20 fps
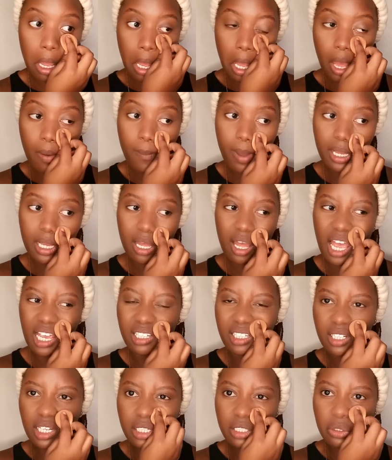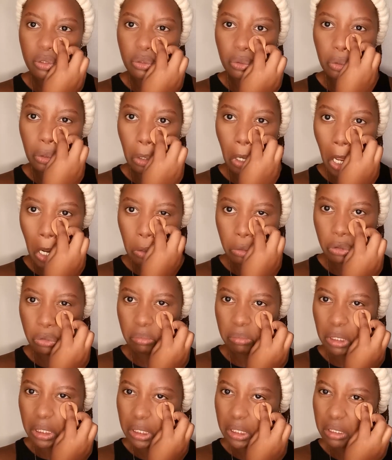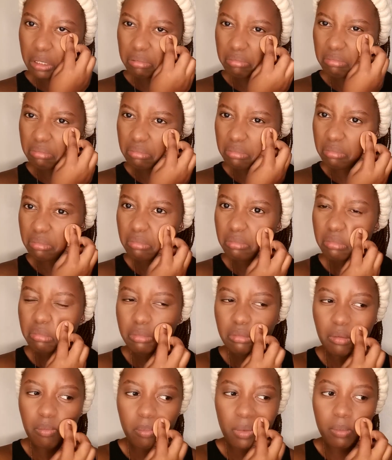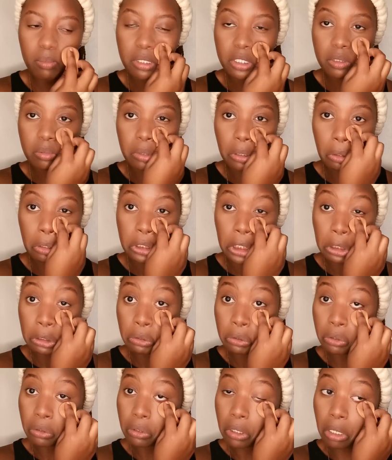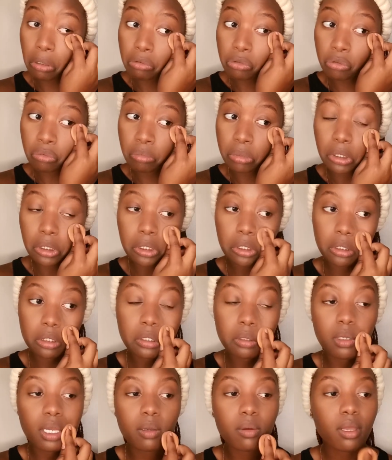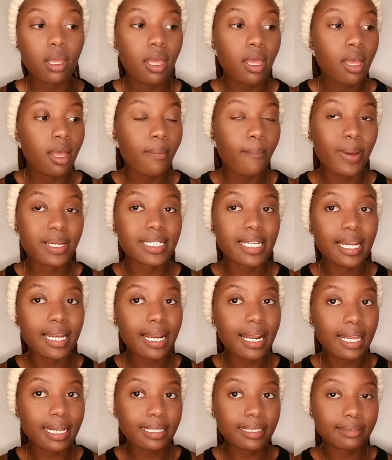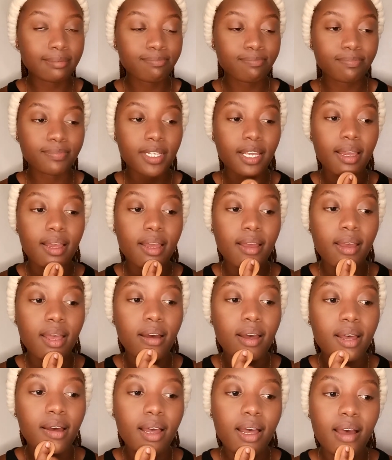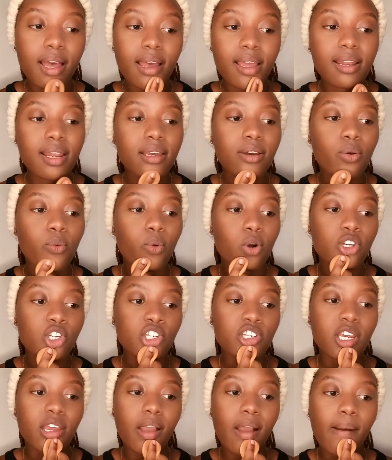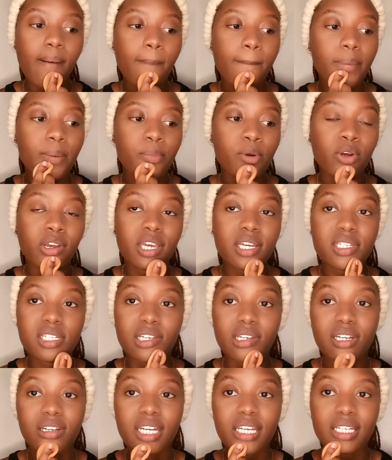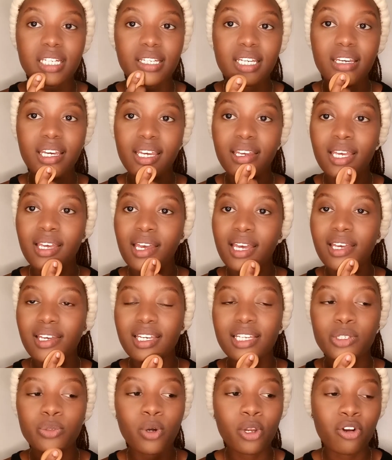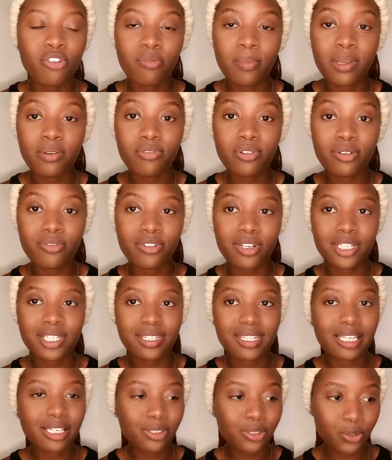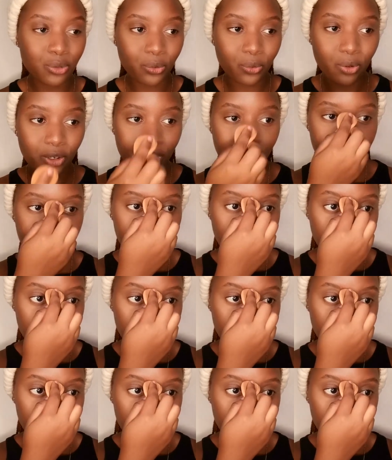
I just don't know how to bake. Maybe it's because I don't know how to bake, but I learn. I like watching people getting ready. It's one of my favorite things to watch.